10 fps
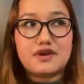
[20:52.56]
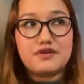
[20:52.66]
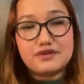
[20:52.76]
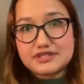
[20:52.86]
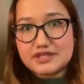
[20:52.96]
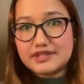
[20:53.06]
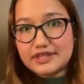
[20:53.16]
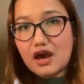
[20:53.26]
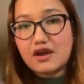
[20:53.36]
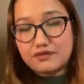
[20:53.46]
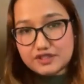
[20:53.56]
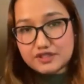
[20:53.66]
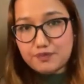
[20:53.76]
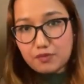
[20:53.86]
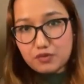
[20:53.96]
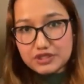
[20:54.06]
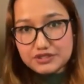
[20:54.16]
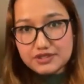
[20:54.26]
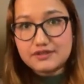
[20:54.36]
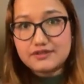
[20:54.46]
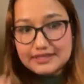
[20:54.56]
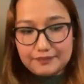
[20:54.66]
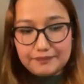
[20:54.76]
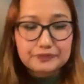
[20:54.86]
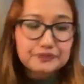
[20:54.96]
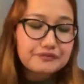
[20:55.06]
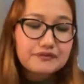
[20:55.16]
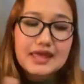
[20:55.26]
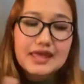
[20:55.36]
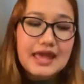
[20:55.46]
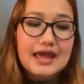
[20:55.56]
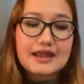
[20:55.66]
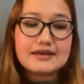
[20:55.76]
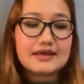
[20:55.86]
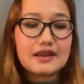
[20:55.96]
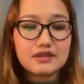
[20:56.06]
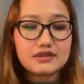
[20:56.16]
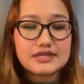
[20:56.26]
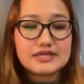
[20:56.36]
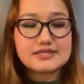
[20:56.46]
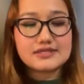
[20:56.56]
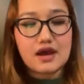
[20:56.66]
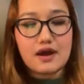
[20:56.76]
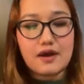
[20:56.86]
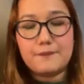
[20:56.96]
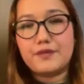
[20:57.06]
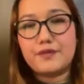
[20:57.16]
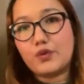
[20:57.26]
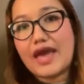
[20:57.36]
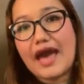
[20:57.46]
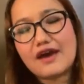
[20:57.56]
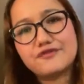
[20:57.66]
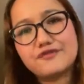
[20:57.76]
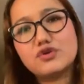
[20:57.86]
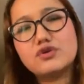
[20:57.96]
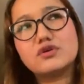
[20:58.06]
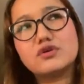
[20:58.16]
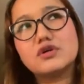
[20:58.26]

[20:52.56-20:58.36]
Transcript: reaching the unreached population theme. And another is uh, we have to